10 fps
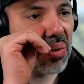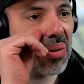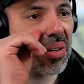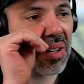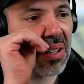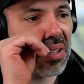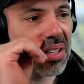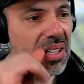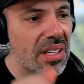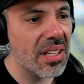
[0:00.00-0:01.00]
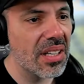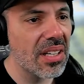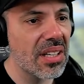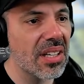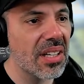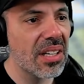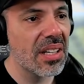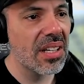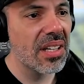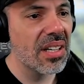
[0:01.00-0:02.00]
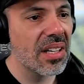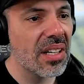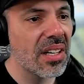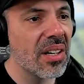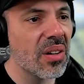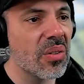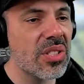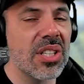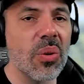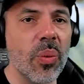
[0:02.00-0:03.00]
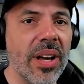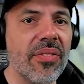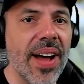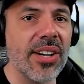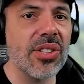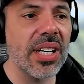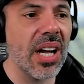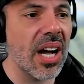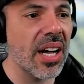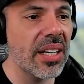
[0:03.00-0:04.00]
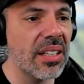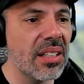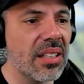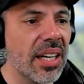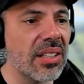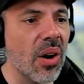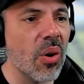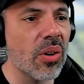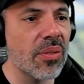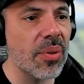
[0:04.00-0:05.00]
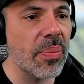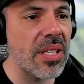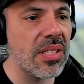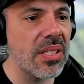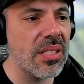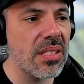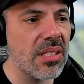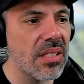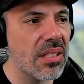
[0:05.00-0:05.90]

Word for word: And they also reported to the police immediately. Was it the wig factory guy? Like the owner of the business? My dad,